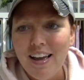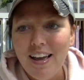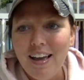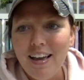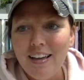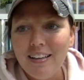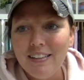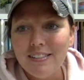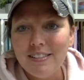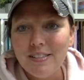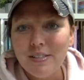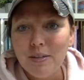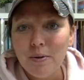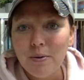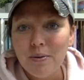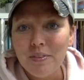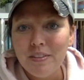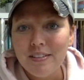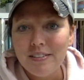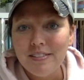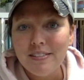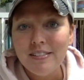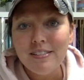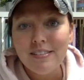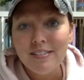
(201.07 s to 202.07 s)
and so
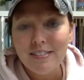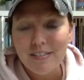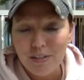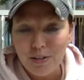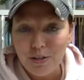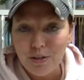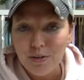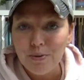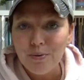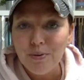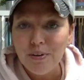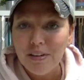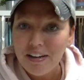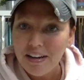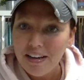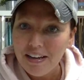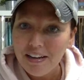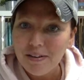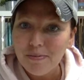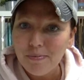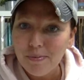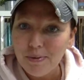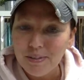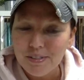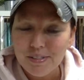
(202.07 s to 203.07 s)
this is cute and
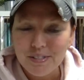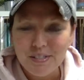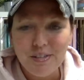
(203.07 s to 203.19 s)
animals.